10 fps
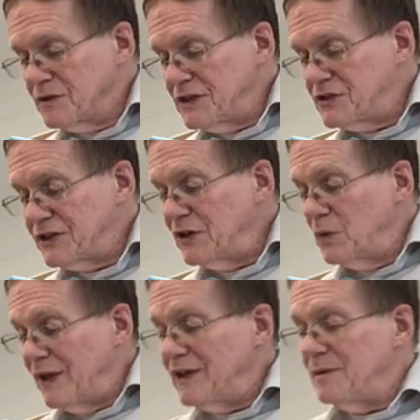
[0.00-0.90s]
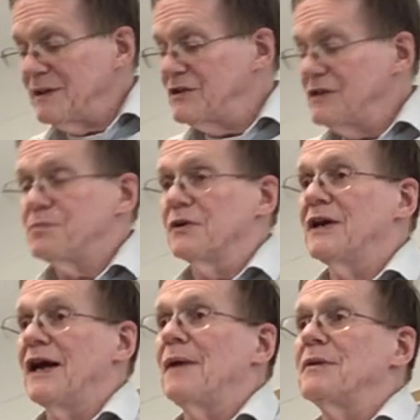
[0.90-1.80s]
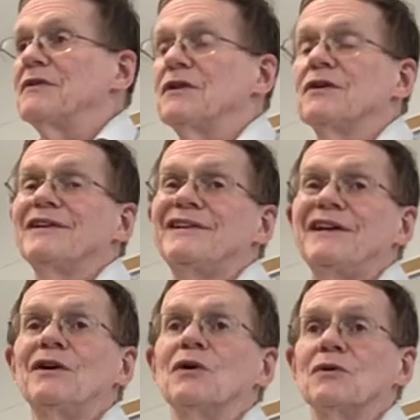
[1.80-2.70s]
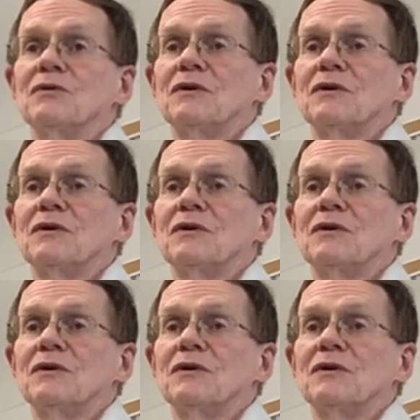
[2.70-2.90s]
She's still with him, and she's pretty happy, and they're in hell.